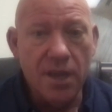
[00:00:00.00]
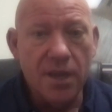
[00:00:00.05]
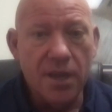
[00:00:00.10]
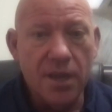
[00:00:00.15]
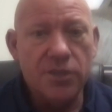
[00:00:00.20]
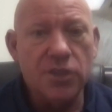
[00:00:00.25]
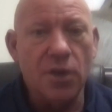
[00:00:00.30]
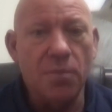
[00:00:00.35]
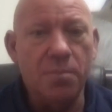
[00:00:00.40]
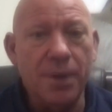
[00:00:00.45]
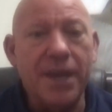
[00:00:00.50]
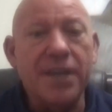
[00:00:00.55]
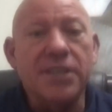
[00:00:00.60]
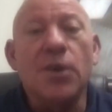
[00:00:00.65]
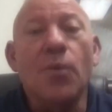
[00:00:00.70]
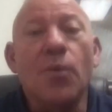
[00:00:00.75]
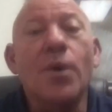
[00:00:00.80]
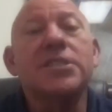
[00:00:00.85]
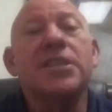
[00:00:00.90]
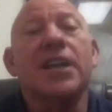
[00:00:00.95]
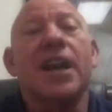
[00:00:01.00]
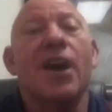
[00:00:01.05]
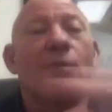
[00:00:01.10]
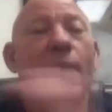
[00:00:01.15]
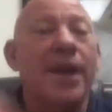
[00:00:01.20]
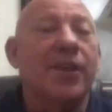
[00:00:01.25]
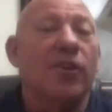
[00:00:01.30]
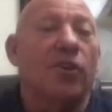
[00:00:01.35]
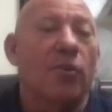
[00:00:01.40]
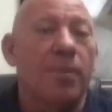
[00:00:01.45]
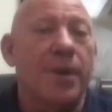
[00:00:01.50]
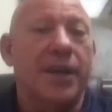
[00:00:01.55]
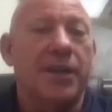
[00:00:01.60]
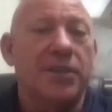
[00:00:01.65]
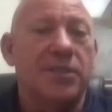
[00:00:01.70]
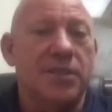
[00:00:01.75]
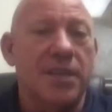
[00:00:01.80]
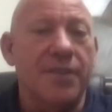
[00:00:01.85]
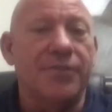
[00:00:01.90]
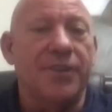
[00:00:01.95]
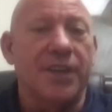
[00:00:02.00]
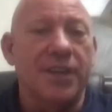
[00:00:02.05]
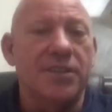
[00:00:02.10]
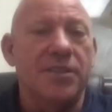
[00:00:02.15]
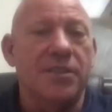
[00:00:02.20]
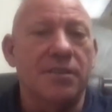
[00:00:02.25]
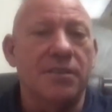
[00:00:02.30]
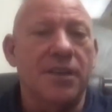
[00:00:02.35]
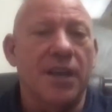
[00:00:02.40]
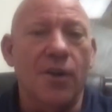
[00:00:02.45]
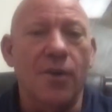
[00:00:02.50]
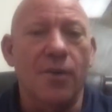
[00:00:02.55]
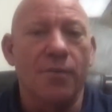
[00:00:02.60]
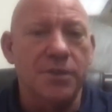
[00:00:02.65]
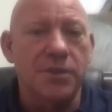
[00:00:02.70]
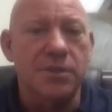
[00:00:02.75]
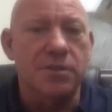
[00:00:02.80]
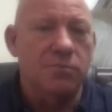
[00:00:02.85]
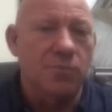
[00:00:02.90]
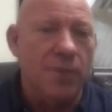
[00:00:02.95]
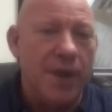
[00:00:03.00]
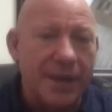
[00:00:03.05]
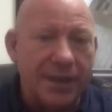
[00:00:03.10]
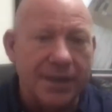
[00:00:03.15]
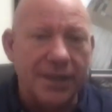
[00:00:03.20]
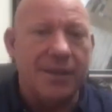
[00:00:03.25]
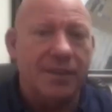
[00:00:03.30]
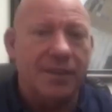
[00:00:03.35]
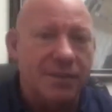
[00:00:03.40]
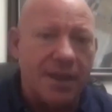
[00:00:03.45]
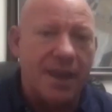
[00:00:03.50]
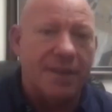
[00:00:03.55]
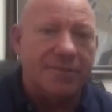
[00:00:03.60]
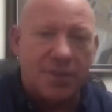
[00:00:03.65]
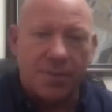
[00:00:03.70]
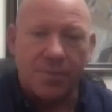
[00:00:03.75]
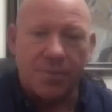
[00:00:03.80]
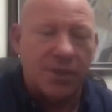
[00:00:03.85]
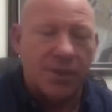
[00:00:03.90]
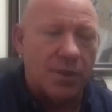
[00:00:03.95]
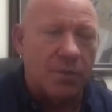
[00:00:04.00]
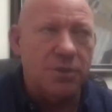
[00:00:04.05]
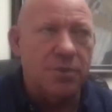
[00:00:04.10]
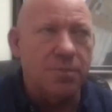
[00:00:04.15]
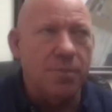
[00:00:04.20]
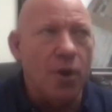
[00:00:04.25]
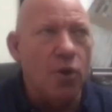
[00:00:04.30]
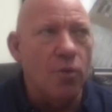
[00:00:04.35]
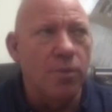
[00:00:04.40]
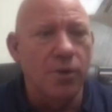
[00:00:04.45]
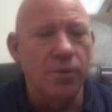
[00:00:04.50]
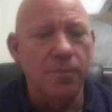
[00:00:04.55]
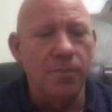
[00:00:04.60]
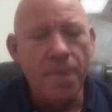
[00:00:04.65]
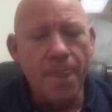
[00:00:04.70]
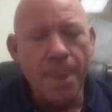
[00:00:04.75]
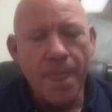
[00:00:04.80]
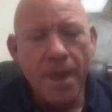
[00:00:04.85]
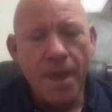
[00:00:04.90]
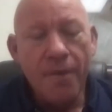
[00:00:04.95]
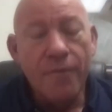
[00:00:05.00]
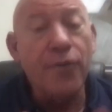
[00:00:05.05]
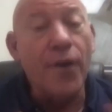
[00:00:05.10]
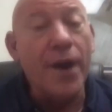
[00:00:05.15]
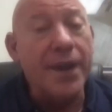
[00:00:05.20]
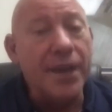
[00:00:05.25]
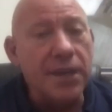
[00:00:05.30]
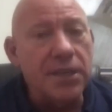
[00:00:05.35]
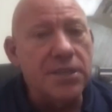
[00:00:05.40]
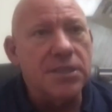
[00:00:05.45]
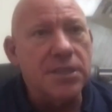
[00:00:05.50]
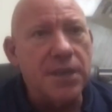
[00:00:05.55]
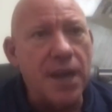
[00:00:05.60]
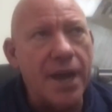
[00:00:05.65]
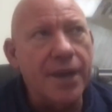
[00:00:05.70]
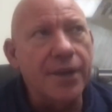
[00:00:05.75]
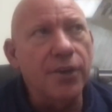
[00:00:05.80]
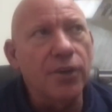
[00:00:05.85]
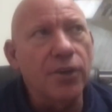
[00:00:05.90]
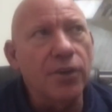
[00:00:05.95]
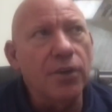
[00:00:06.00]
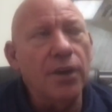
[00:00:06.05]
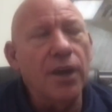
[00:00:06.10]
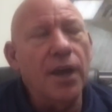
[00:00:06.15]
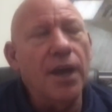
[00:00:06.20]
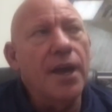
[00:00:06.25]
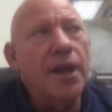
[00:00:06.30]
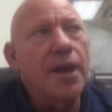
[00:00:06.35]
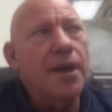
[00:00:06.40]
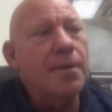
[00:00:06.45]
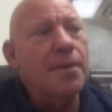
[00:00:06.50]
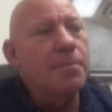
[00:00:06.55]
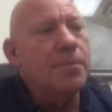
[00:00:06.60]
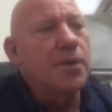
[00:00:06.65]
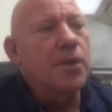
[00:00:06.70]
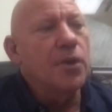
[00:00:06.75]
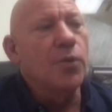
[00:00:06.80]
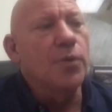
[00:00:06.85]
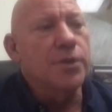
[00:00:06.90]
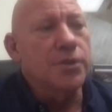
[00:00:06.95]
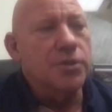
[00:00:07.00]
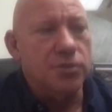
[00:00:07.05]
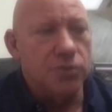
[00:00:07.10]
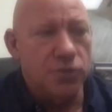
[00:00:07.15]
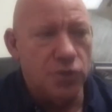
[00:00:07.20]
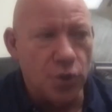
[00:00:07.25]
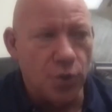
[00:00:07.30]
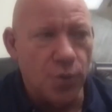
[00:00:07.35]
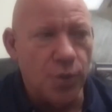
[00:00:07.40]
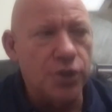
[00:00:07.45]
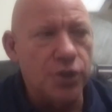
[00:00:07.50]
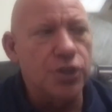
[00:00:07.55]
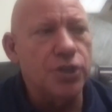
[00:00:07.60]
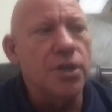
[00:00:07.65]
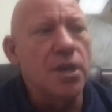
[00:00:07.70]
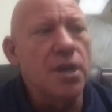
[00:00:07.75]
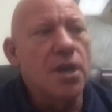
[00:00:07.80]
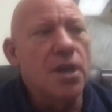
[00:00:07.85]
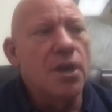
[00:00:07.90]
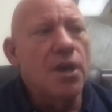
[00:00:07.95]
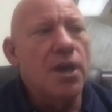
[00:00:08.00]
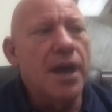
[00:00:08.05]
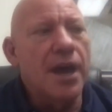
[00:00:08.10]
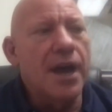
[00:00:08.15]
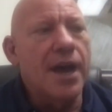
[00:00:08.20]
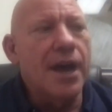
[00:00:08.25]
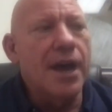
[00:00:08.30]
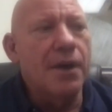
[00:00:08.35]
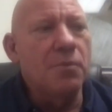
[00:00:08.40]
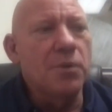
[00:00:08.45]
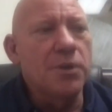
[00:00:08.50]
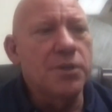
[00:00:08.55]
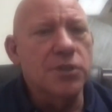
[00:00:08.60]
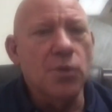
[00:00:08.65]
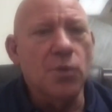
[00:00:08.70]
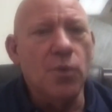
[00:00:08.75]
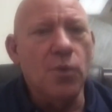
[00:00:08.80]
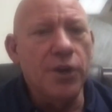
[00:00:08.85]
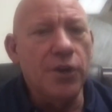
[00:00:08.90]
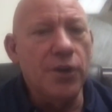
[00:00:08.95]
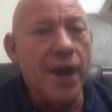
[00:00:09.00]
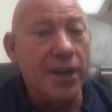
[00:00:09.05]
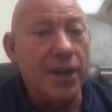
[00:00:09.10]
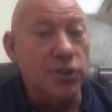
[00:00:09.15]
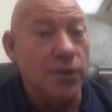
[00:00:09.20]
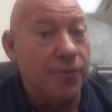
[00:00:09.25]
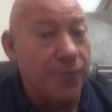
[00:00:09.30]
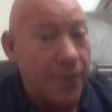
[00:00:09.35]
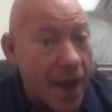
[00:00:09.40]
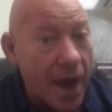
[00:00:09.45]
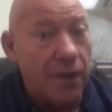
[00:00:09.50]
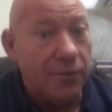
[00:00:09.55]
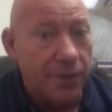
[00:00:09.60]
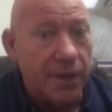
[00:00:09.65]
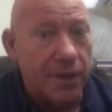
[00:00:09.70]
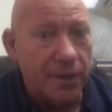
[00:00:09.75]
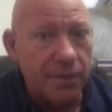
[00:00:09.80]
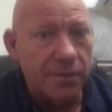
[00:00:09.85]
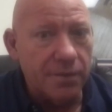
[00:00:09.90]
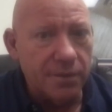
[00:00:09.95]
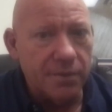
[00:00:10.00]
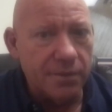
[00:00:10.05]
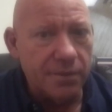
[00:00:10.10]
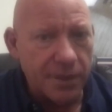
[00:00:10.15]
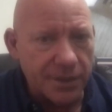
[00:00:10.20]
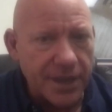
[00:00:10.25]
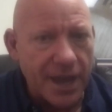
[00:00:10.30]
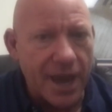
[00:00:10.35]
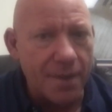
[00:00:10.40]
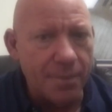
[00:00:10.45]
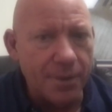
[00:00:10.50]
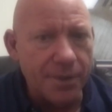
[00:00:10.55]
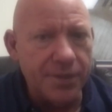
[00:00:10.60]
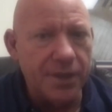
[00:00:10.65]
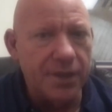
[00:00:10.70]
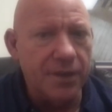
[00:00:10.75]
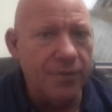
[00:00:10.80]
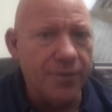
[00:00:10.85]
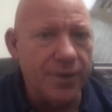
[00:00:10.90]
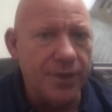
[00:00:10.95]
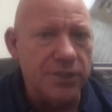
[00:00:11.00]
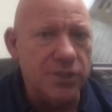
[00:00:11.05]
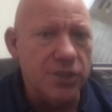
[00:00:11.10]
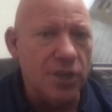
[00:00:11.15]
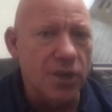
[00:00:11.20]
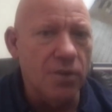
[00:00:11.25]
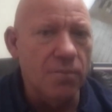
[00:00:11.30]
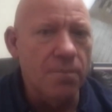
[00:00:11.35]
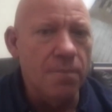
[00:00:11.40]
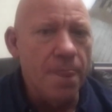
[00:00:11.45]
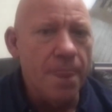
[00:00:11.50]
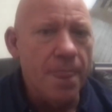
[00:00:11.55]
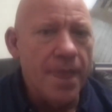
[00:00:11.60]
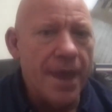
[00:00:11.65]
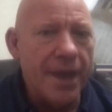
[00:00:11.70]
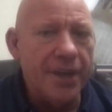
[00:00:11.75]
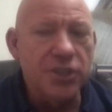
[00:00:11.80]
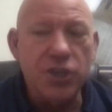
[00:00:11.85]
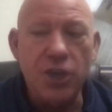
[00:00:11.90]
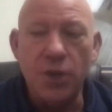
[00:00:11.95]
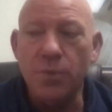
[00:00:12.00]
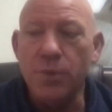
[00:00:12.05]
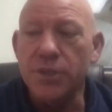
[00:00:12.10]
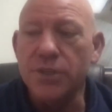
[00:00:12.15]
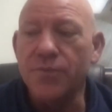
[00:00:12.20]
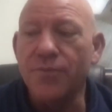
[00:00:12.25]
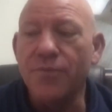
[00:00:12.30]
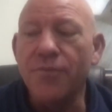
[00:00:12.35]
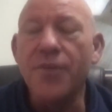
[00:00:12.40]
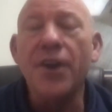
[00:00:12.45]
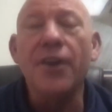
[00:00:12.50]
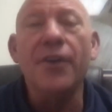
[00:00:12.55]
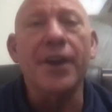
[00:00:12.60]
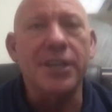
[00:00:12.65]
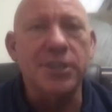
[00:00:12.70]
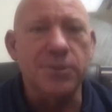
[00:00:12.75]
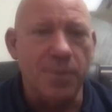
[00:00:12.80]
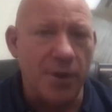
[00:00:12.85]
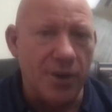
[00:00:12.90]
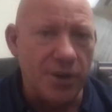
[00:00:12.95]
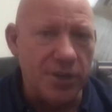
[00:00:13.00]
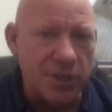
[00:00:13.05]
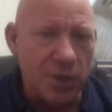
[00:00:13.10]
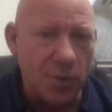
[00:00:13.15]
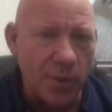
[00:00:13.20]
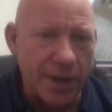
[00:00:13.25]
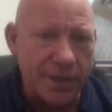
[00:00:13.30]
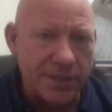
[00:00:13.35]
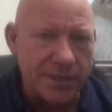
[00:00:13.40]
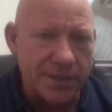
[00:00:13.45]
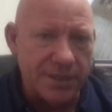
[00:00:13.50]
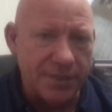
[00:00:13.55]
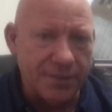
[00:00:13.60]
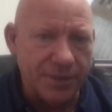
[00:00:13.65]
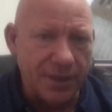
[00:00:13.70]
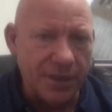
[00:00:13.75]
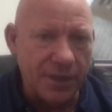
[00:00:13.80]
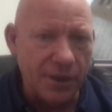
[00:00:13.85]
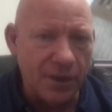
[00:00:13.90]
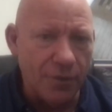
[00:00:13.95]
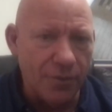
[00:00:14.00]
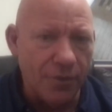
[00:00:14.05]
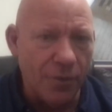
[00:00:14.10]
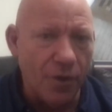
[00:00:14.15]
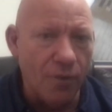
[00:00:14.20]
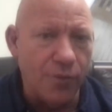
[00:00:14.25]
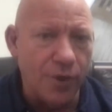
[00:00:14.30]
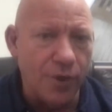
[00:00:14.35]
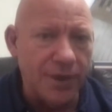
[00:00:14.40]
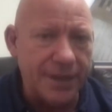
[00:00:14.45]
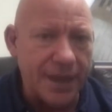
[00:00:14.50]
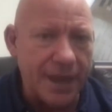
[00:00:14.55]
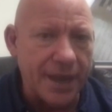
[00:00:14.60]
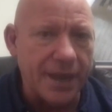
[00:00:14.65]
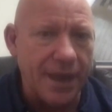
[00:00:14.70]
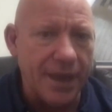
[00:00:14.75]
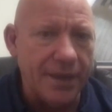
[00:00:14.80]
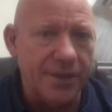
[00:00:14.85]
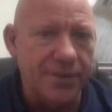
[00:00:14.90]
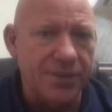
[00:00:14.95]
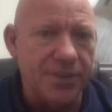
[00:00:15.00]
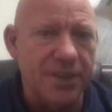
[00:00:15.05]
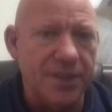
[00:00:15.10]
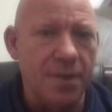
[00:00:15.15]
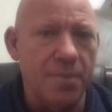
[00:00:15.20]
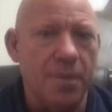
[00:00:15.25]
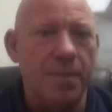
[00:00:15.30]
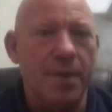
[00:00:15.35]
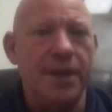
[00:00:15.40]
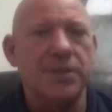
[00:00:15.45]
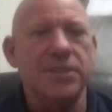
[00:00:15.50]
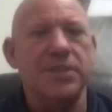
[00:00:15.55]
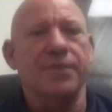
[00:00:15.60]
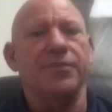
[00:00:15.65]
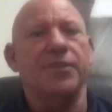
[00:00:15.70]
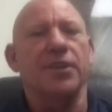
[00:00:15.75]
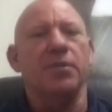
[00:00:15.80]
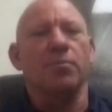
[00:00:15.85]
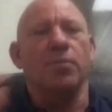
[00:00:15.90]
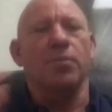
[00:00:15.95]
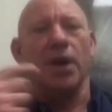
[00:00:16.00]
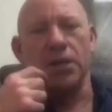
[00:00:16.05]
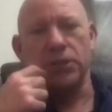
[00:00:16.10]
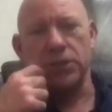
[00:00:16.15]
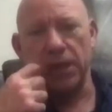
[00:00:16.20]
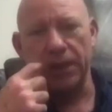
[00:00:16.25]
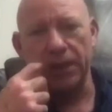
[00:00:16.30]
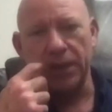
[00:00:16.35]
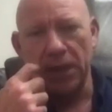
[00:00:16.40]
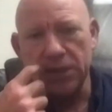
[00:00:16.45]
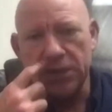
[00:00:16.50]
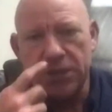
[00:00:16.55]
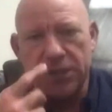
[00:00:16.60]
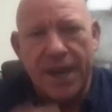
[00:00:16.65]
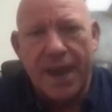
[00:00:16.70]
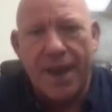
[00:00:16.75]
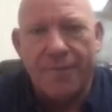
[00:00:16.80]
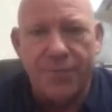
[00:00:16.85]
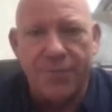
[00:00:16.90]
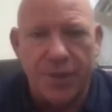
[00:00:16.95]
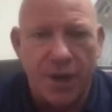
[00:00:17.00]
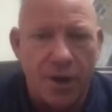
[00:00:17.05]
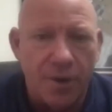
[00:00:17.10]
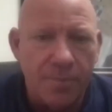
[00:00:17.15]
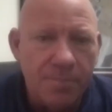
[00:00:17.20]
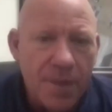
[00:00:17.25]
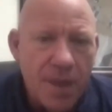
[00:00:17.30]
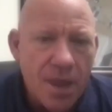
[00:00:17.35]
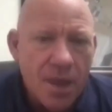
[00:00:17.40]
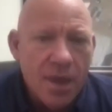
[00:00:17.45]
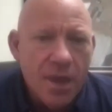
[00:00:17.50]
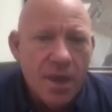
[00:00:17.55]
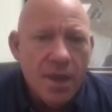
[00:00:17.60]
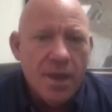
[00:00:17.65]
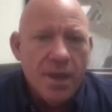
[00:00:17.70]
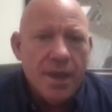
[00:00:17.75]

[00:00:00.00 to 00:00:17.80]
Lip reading: So because it wasn't our regular big sifting, we had to have something that was mobile. Frankie Snyder, who is Jewish, was the one who actually found the tablet, the Defixio, and she was very experienced in wet sifting, for over a decade at the Temple Mount Sifting Project on staff there. Mm-hmm.